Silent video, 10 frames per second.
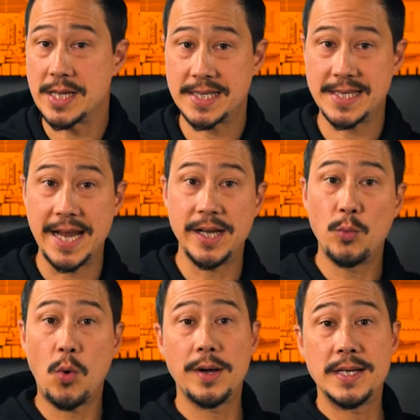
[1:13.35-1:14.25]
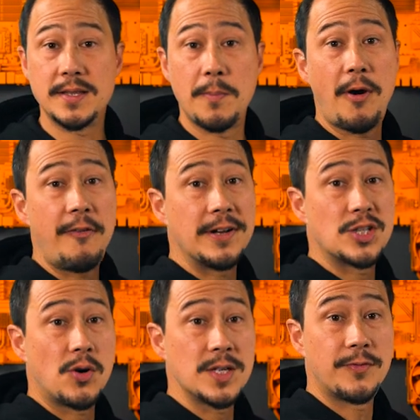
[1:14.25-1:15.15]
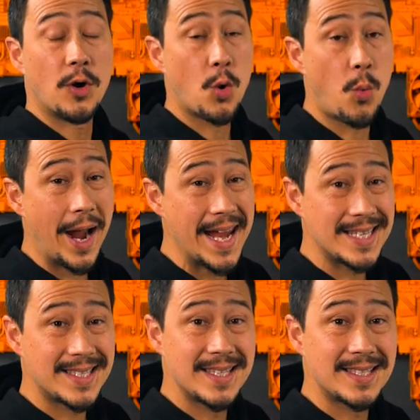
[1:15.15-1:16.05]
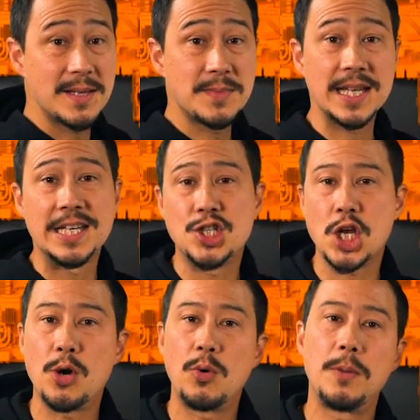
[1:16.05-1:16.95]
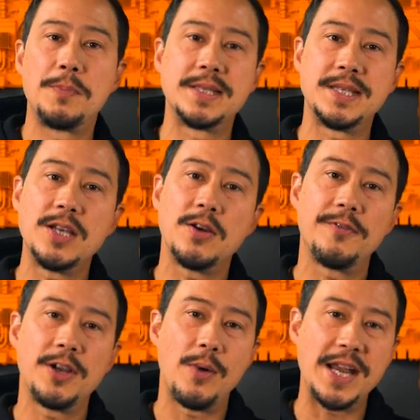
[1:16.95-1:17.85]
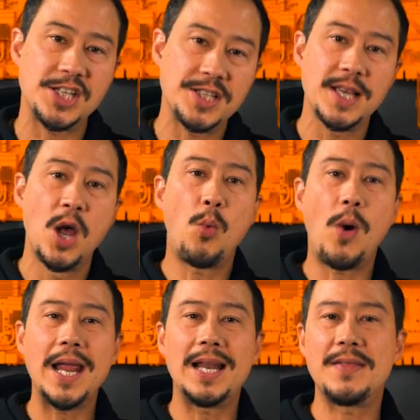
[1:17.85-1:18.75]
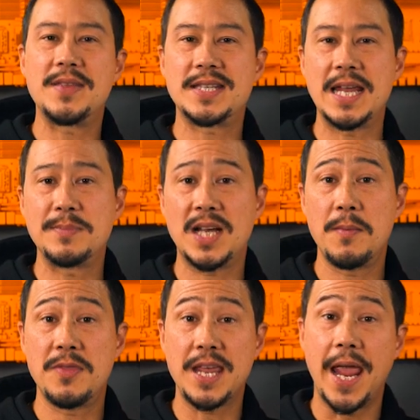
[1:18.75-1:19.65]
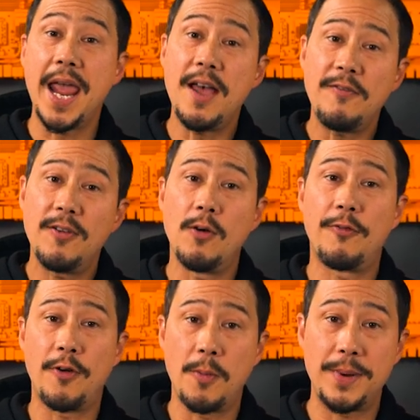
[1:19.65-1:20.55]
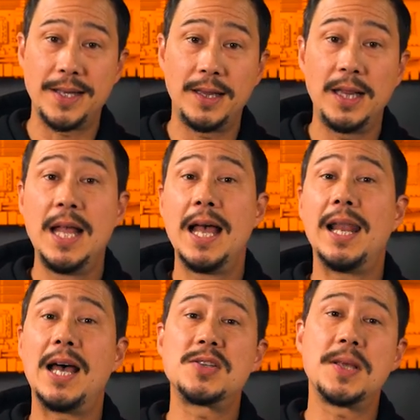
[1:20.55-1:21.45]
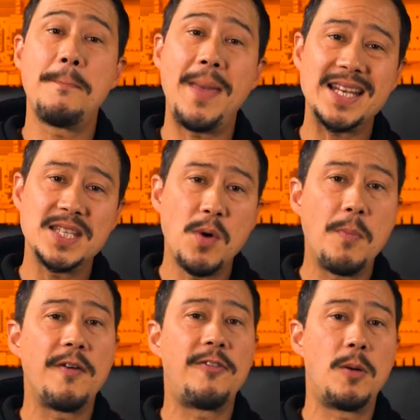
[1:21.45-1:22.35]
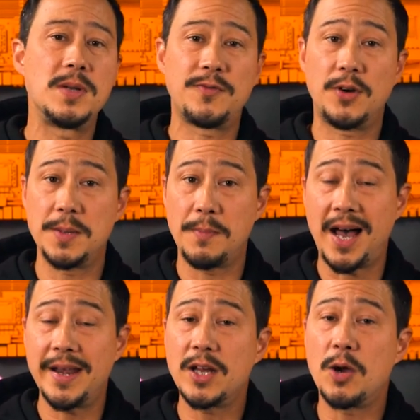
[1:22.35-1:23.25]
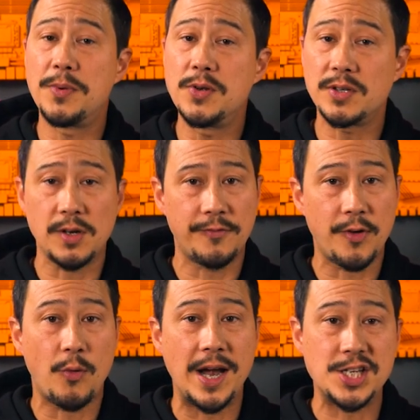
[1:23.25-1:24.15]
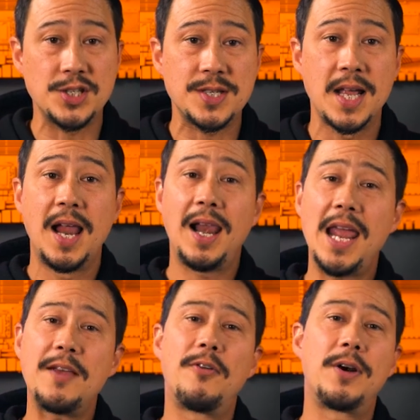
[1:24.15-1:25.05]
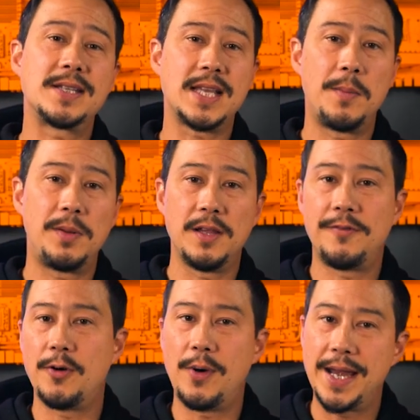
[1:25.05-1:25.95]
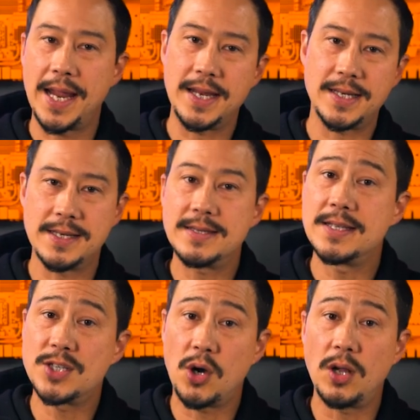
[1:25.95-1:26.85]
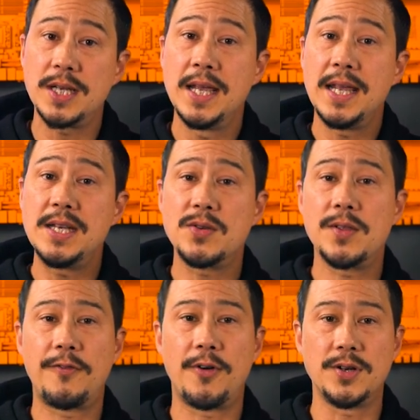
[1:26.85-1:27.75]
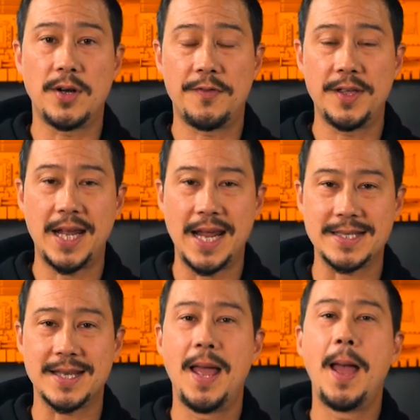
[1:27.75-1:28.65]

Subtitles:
The standard one is the perfect choice for quiet systems and general PC configurations, while at the same time the Airflow front panel allows a maximum performance for demanding computer configurations, like for example if a radiator is installed into the front of the case.